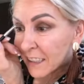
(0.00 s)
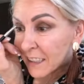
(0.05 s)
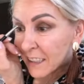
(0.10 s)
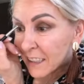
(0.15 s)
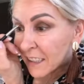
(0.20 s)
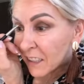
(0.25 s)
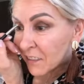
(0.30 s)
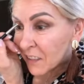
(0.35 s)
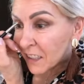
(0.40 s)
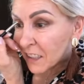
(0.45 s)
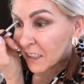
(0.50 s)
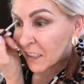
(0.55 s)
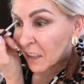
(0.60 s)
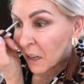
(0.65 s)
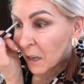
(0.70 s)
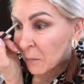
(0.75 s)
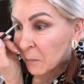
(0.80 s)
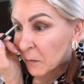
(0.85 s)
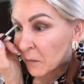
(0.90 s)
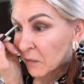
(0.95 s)
I just never
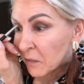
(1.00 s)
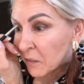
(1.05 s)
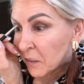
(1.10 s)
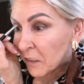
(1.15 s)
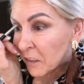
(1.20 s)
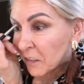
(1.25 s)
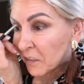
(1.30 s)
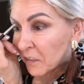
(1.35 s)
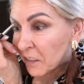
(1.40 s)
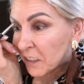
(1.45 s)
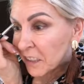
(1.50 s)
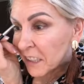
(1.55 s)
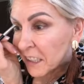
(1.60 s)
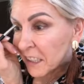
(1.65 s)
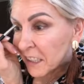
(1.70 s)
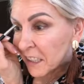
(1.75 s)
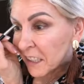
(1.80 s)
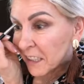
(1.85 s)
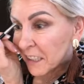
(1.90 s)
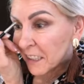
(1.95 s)
saw it before for
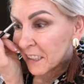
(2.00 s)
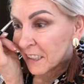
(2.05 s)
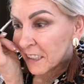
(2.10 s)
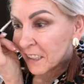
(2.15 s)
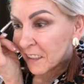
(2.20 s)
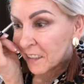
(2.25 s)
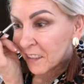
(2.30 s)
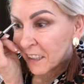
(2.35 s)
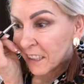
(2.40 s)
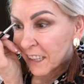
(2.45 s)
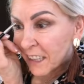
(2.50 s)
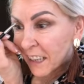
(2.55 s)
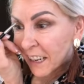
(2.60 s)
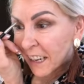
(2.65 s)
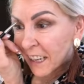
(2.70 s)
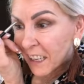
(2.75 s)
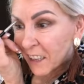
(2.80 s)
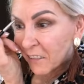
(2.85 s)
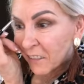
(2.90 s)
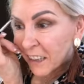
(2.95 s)
years. So
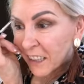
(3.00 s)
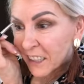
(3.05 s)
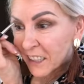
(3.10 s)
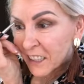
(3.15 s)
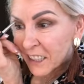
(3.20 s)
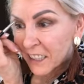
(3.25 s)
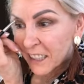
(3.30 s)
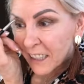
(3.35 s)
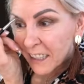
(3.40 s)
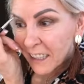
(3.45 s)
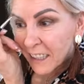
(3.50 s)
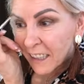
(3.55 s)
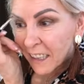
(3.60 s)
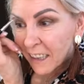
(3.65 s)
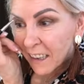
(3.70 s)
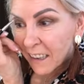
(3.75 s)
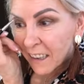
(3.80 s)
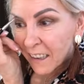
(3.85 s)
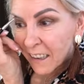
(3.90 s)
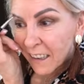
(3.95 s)
anyway, she
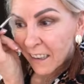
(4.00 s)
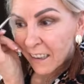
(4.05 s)
uh,